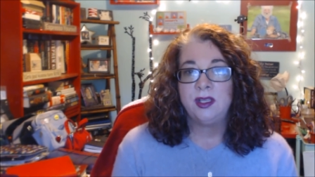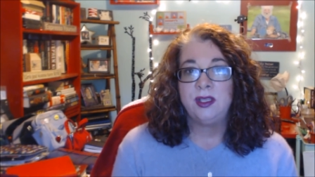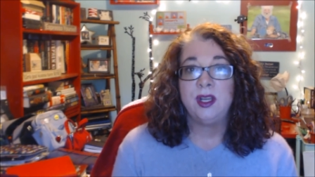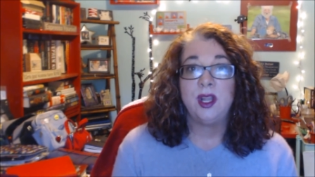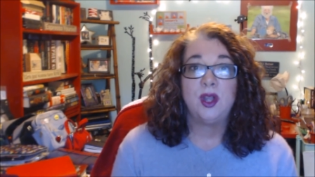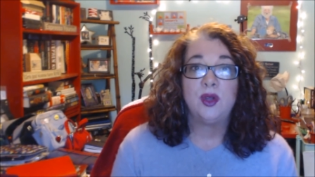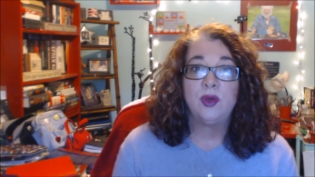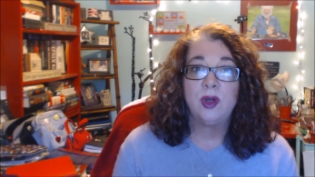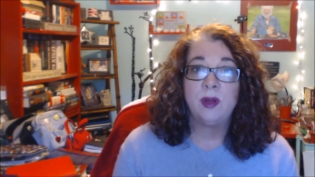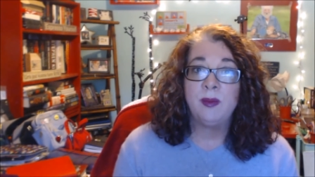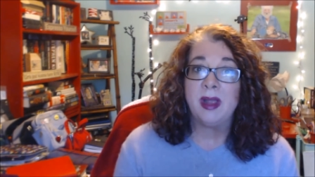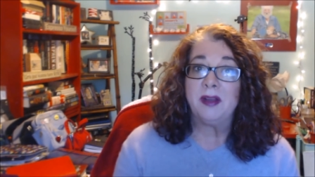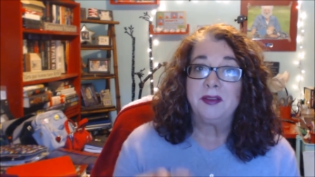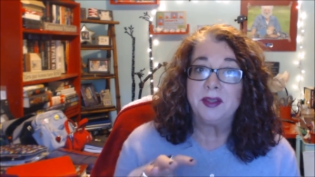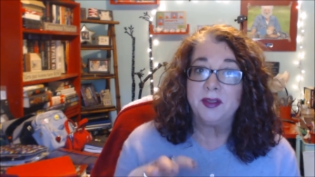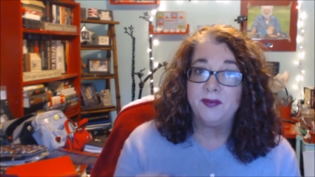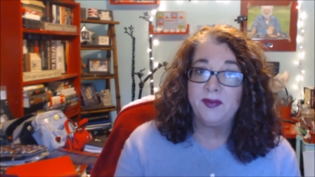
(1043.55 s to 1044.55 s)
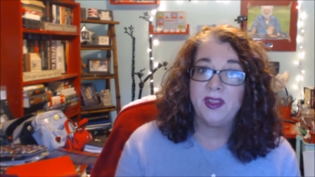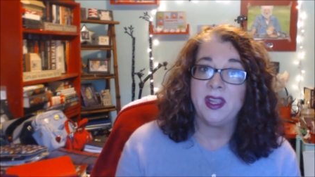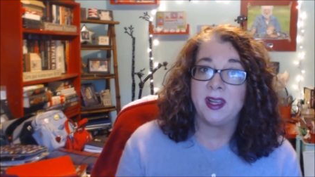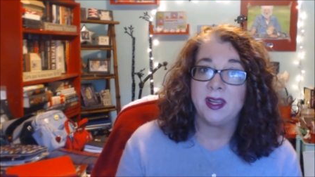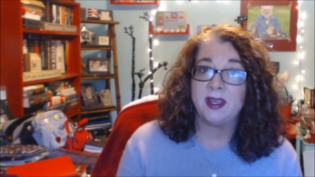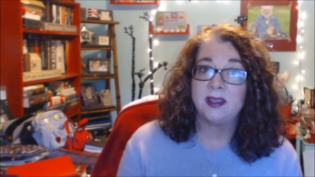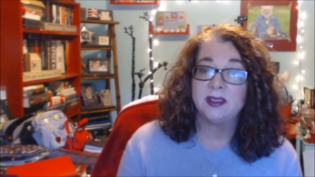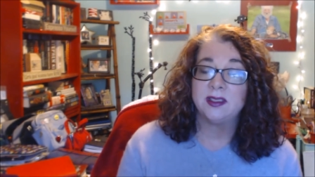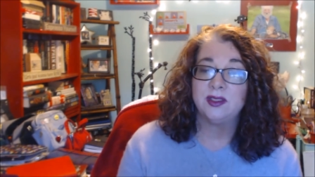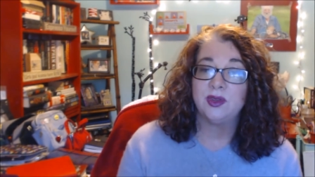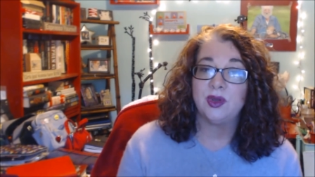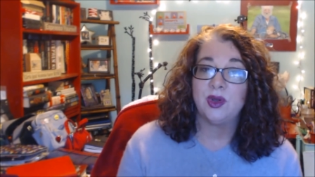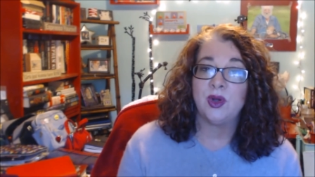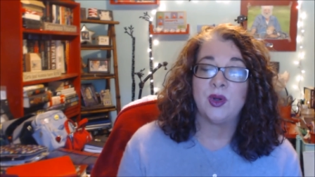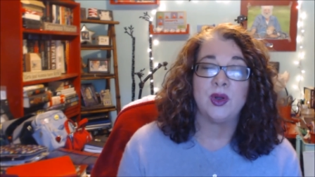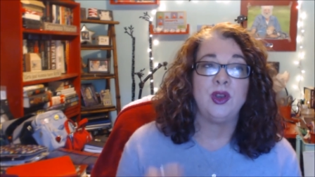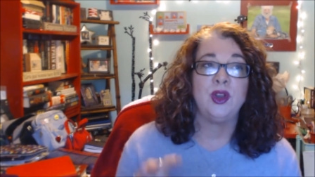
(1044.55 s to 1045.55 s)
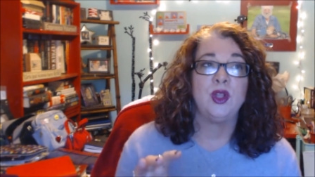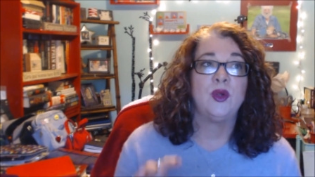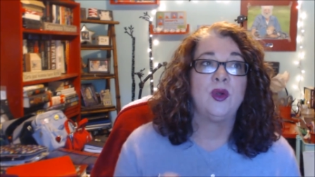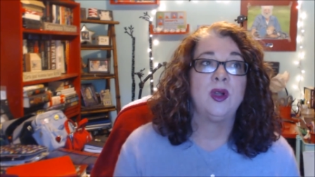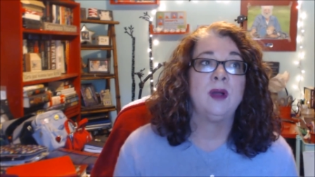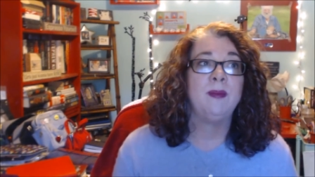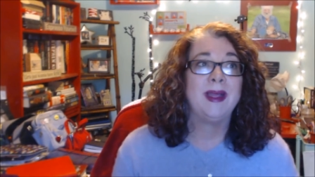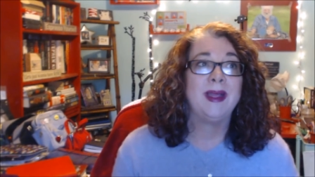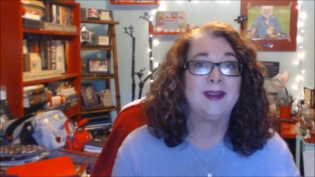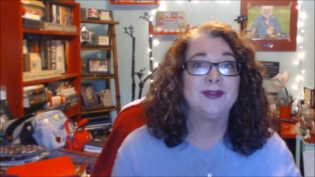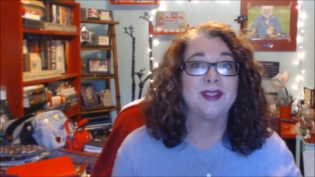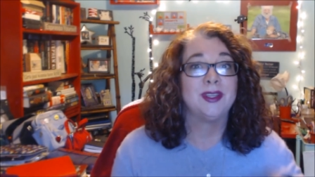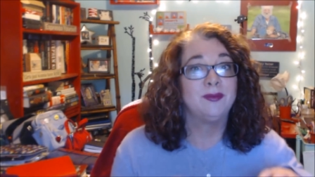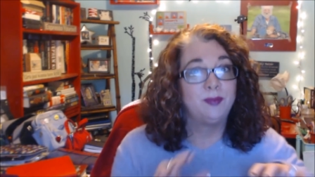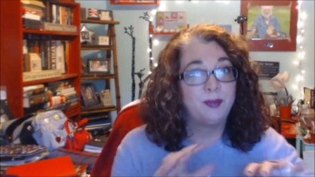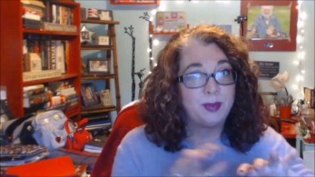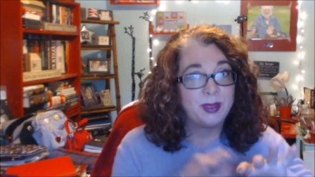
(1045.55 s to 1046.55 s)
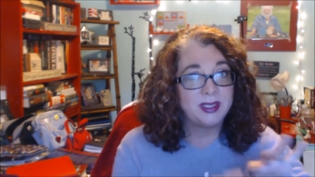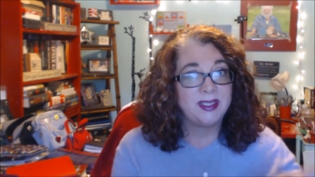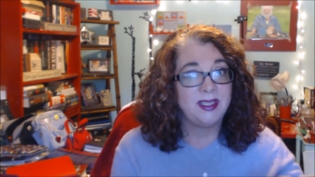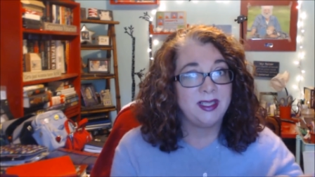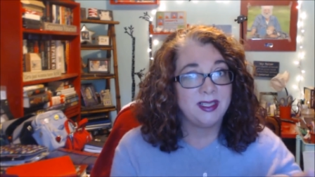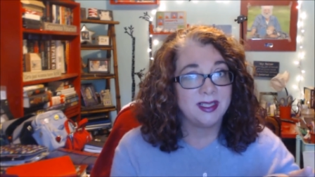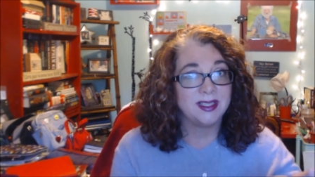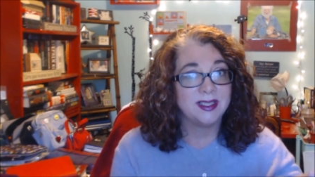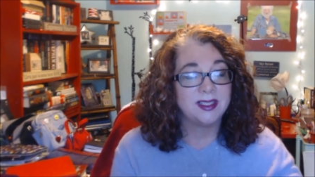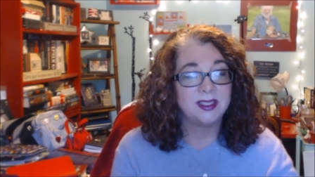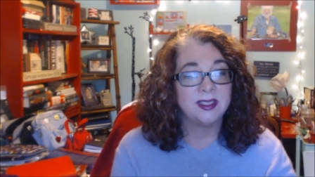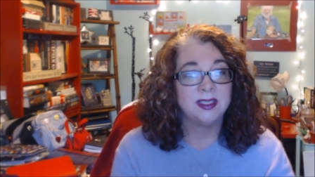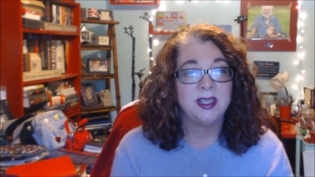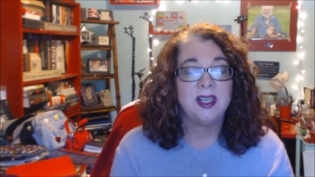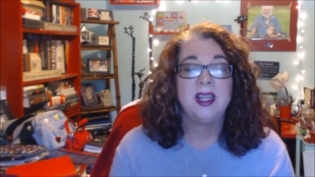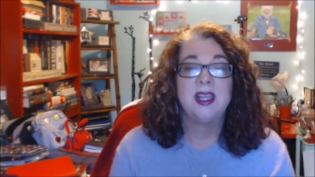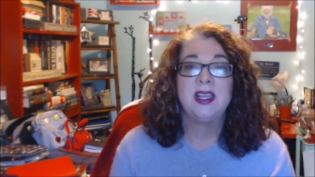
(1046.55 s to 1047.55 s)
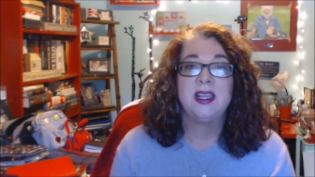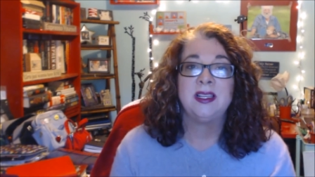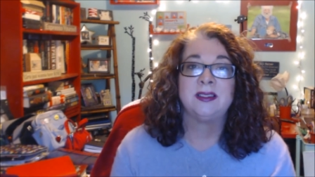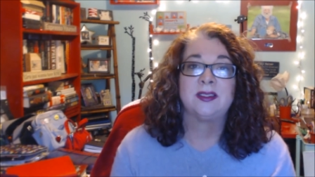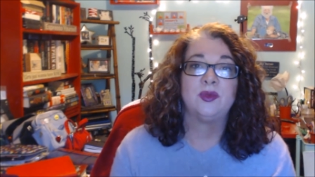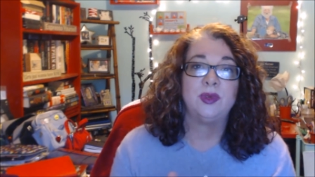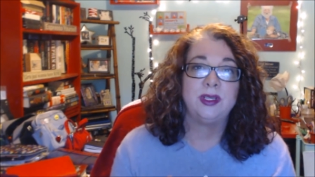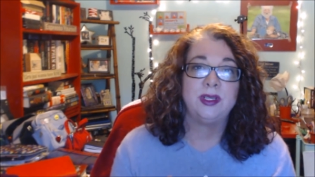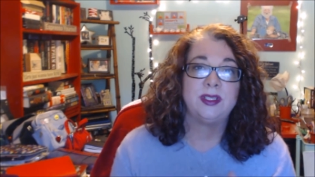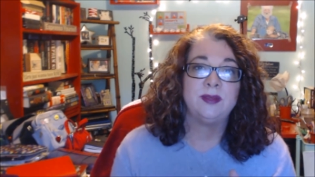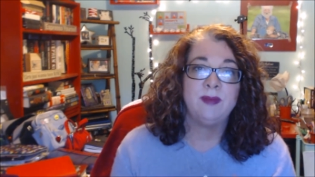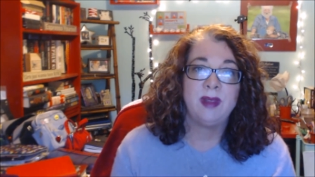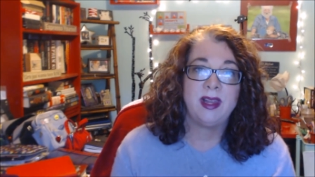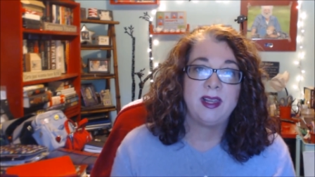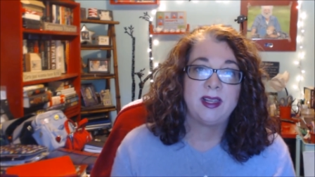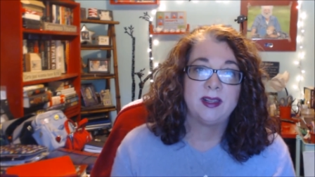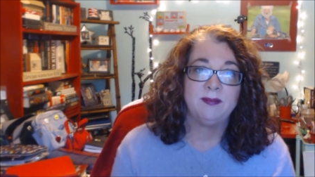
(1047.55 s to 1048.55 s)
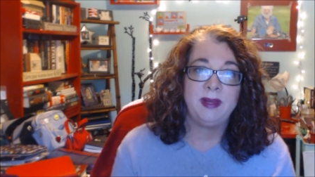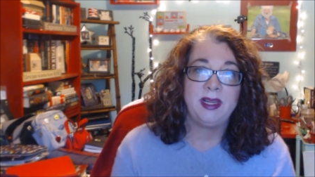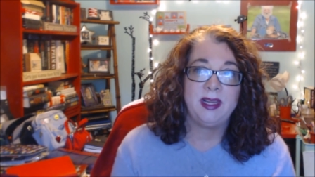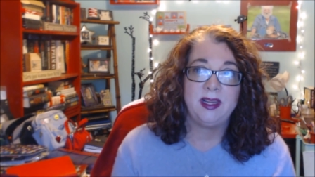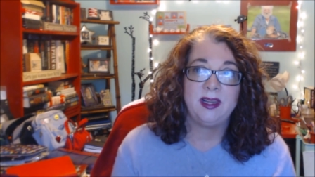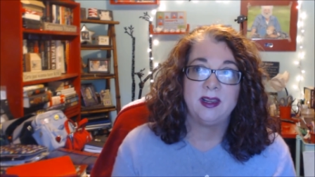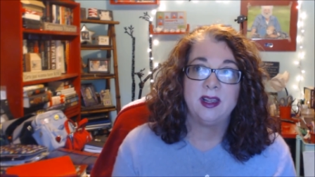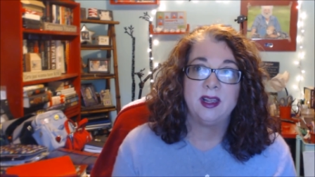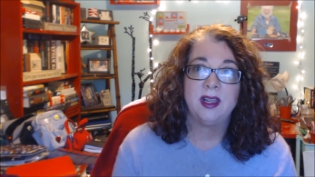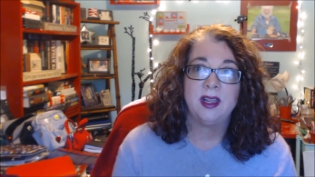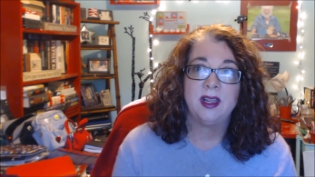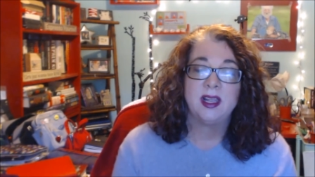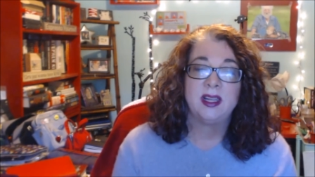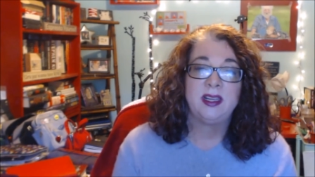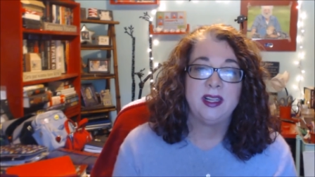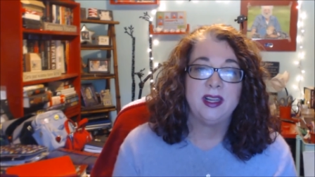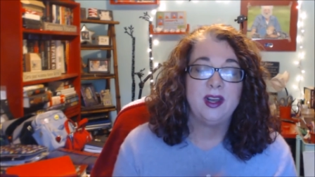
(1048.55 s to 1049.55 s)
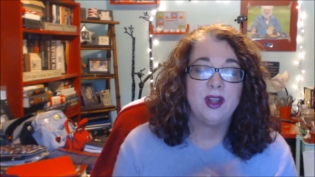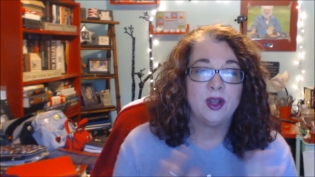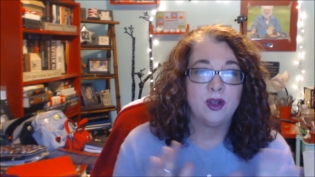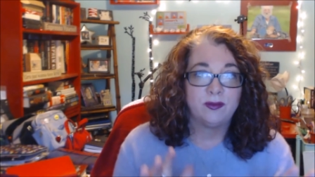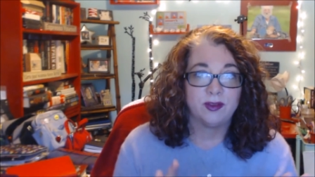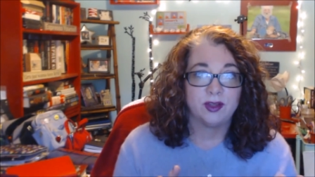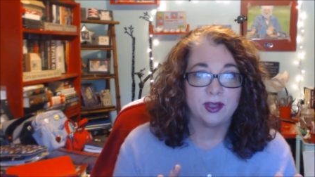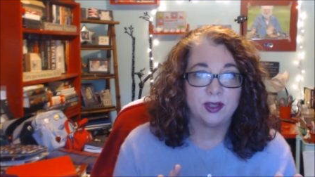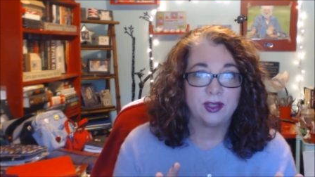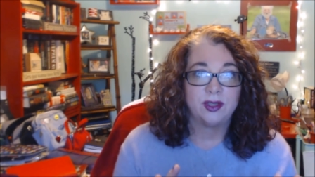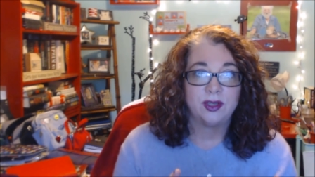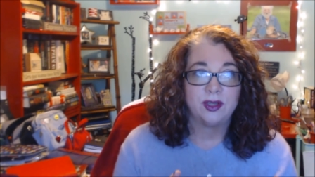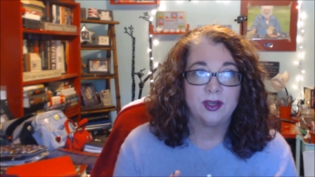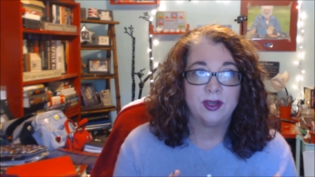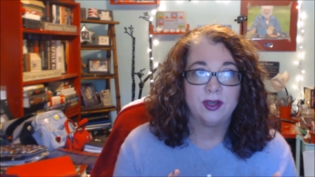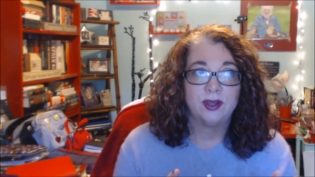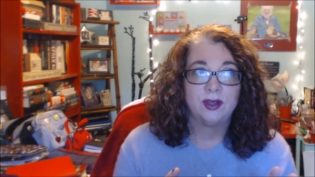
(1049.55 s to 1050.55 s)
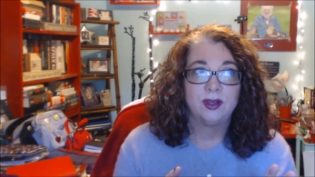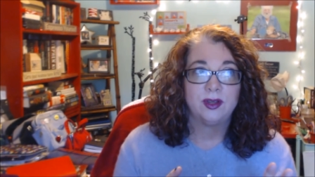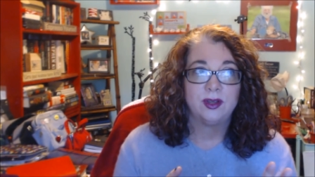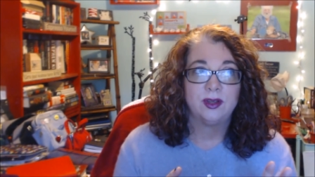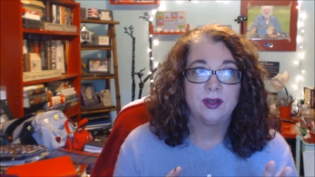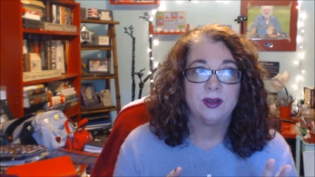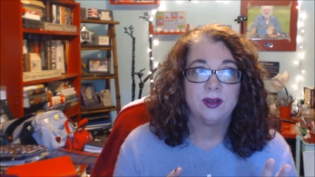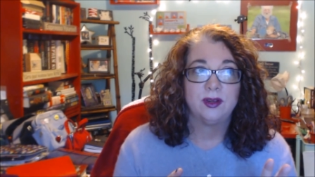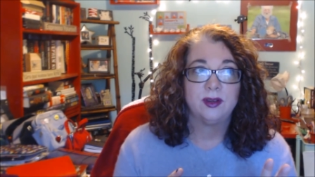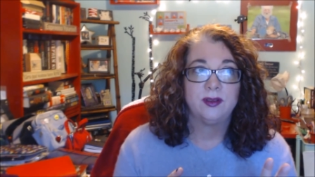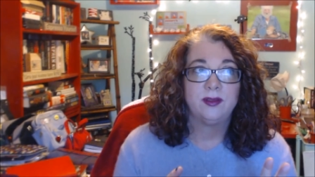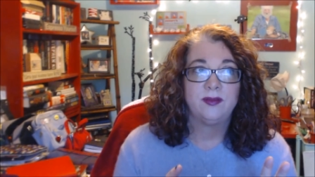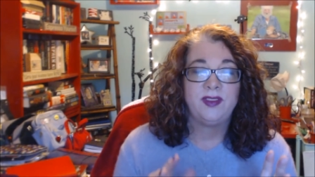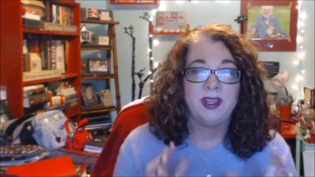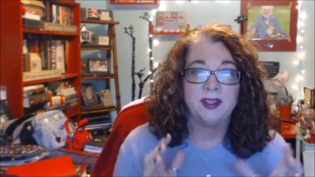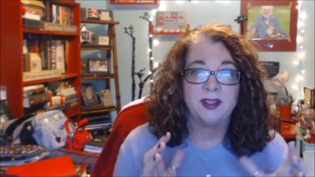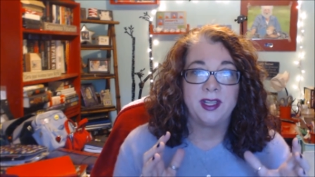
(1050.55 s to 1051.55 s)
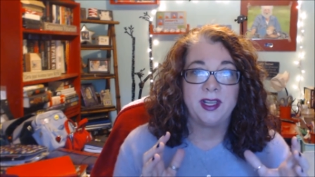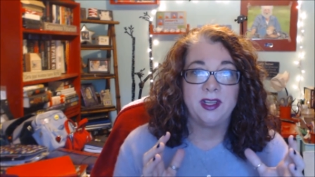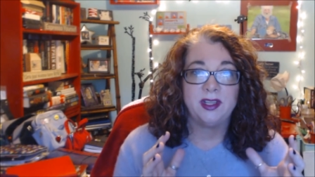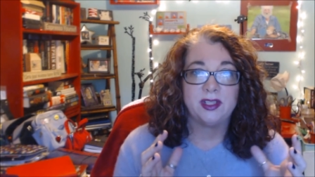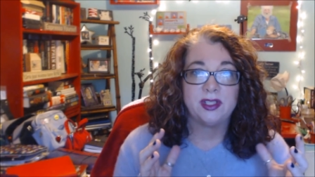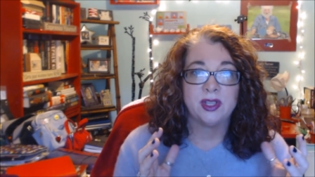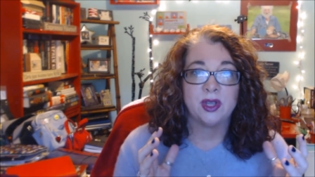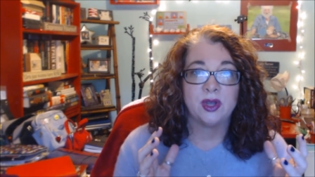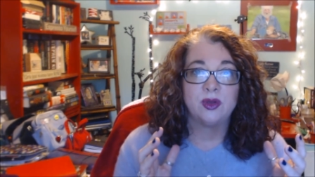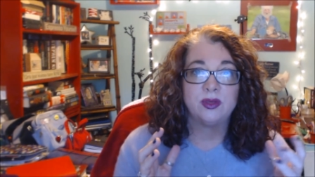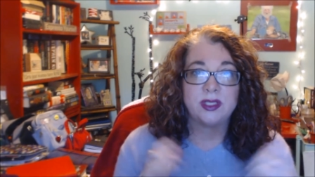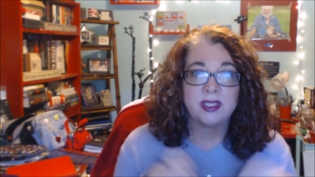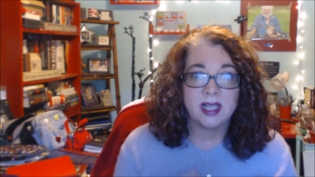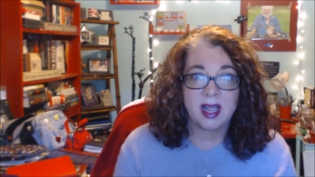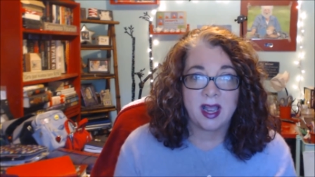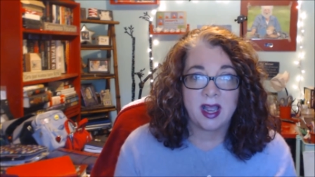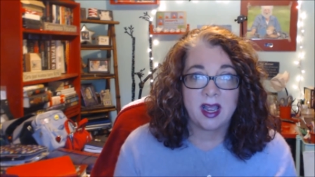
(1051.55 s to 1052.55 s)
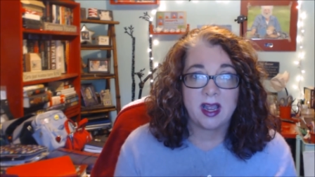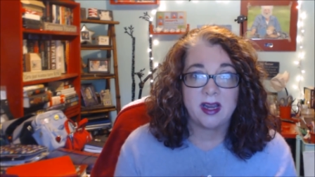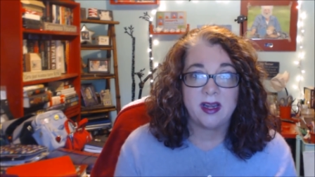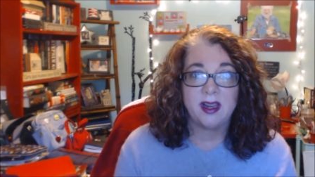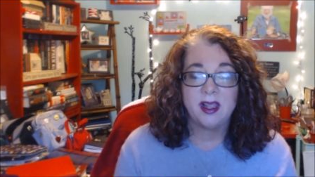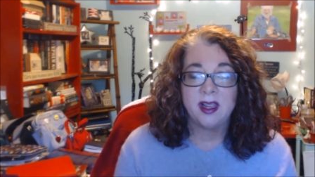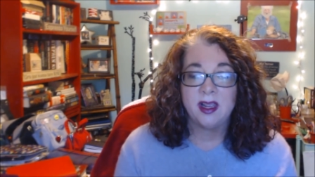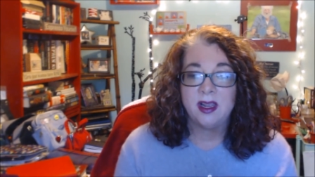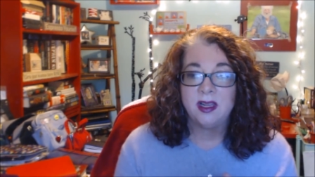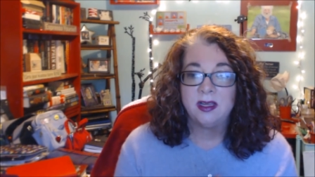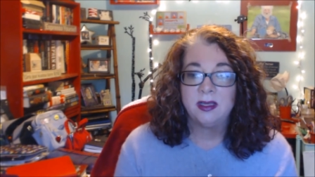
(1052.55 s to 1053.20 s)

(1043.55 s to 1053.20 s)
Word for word: No amount of things or no amount of busyness is going to make me get over feeling so sad